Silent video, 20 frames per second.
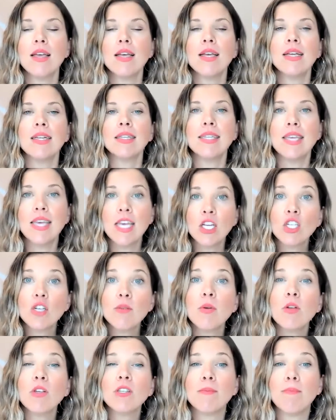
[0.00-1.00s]

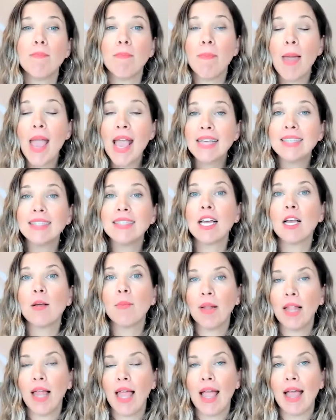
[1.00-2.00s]
Teachable's
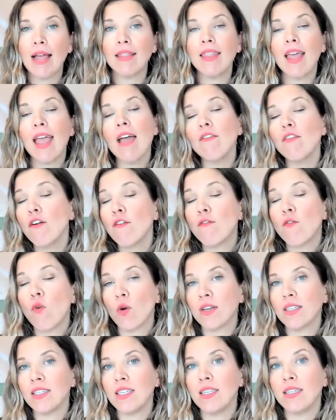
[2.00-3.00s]
basic plan, they have a
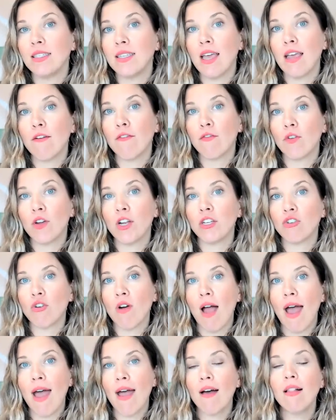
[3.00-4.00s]
14-day free
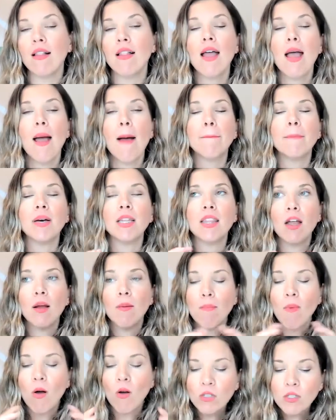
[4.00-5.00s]
trial, but their
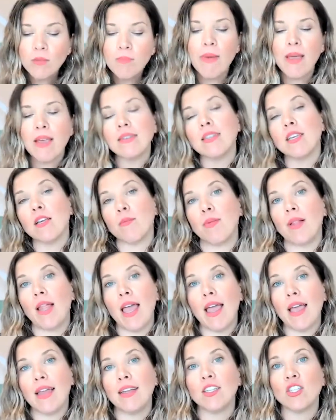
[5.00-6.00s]
most basic
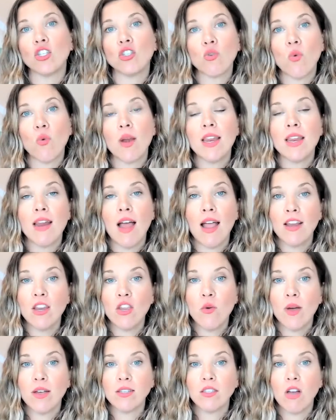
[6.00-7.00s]
plan is
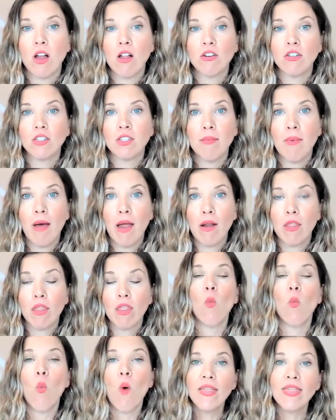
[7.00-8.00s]
$29 a month.
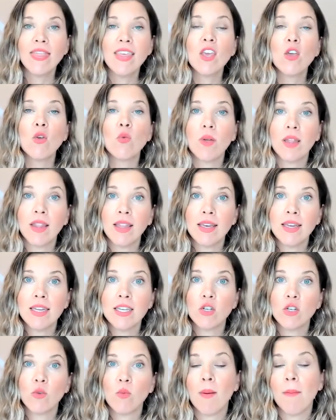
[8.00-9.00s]
One thing you really need
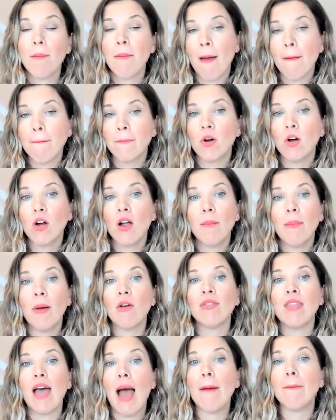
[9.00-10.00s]
to remember
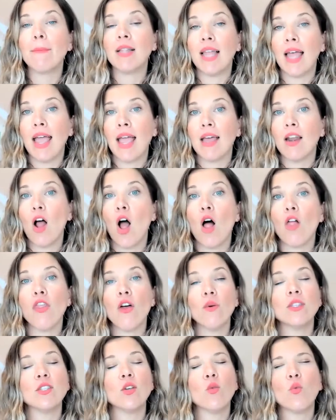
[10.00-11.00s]
about that plan,
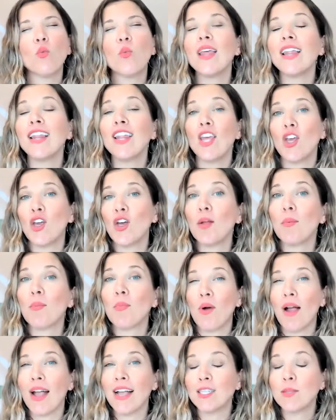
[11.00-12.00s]
although it's a really
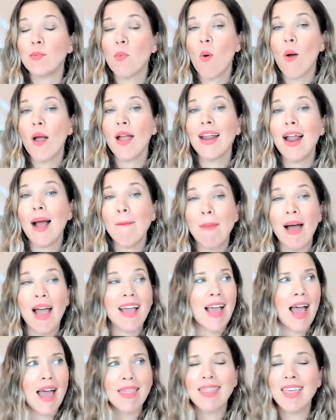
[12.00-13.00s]
good price point,
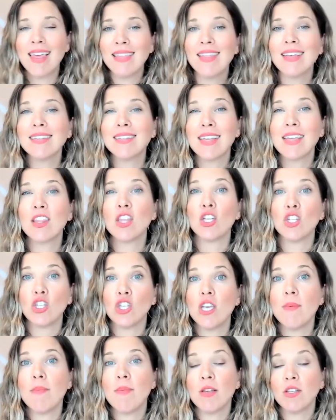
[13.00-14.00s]
I think that's the
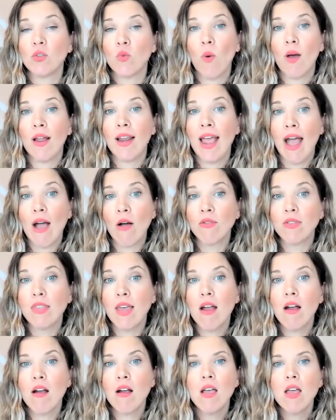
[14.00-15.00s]
cheapest one out
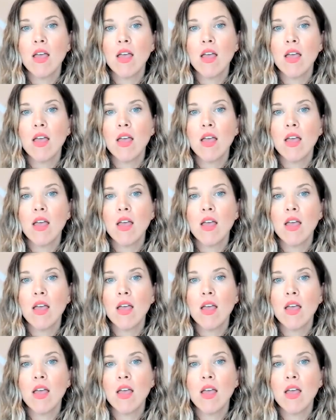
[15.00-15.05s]
there,